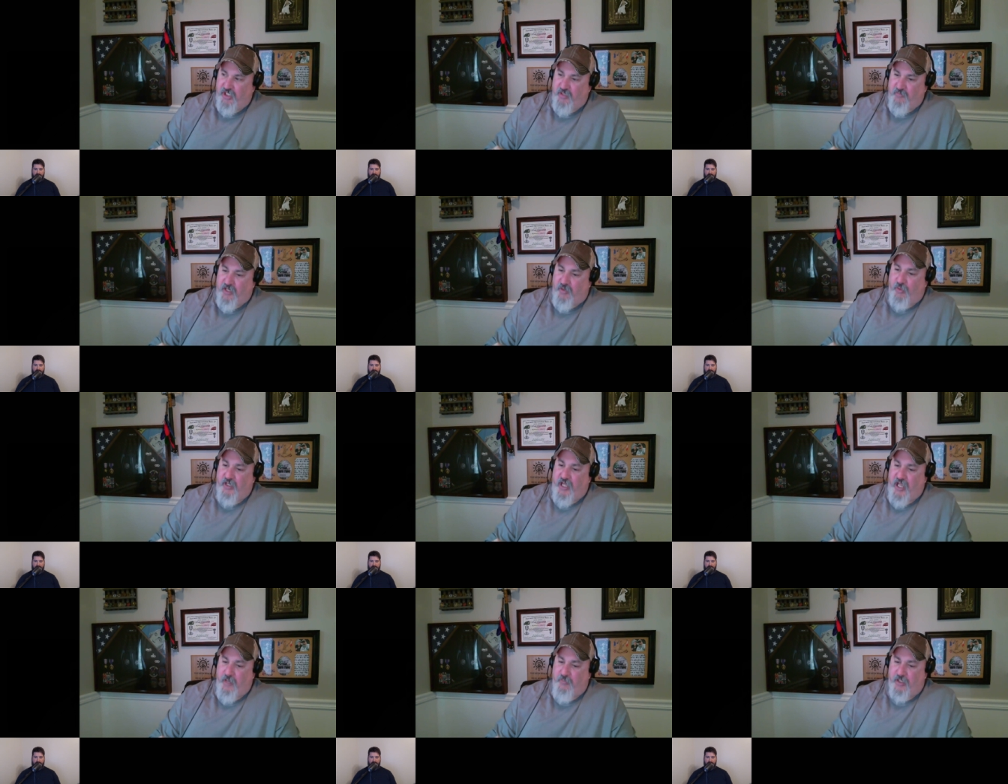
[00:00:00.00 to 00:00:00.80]
about what
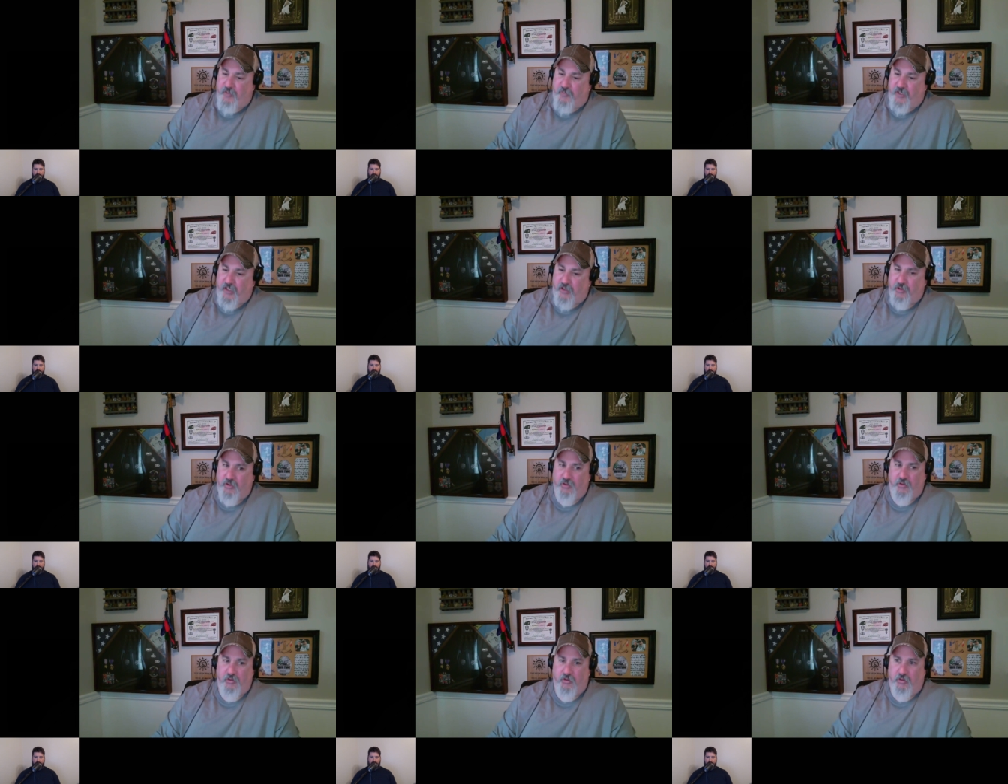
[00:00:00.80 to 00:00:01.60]
happened. I'm like,
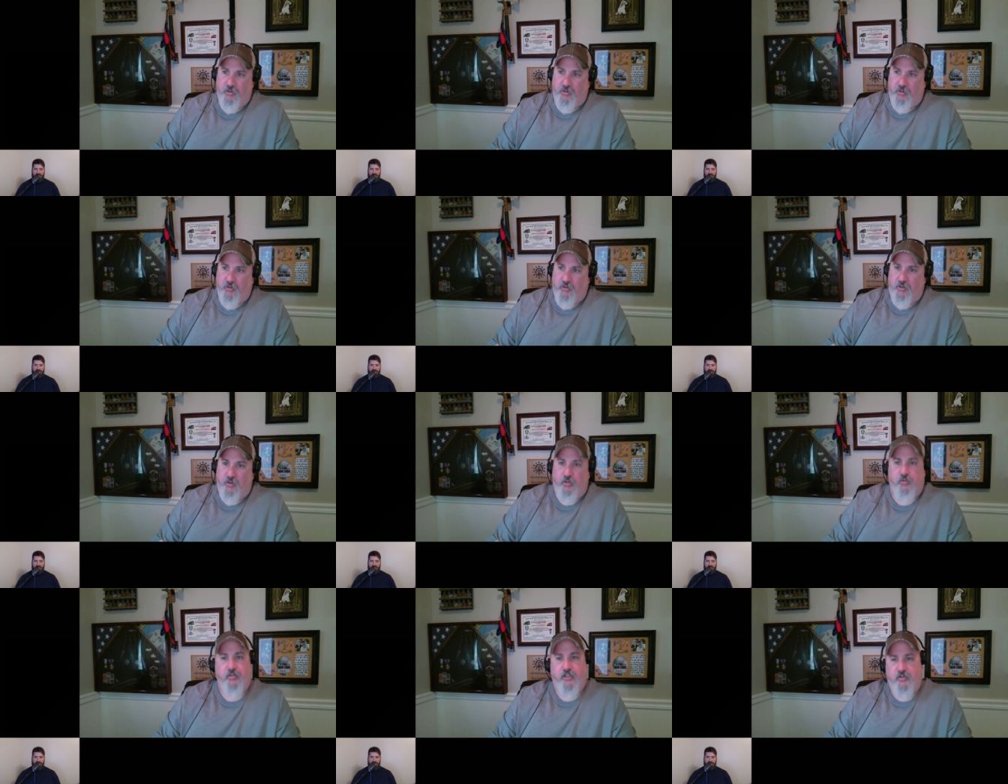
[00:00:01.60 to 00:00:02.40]

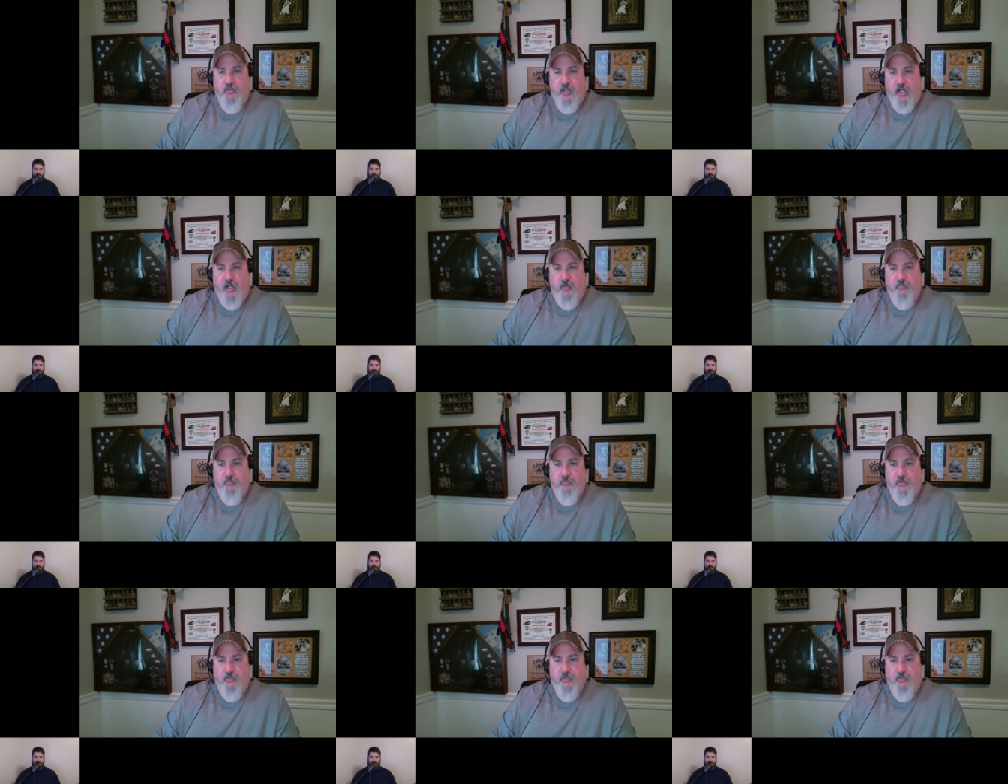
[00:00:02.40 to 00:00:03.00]
holy crap.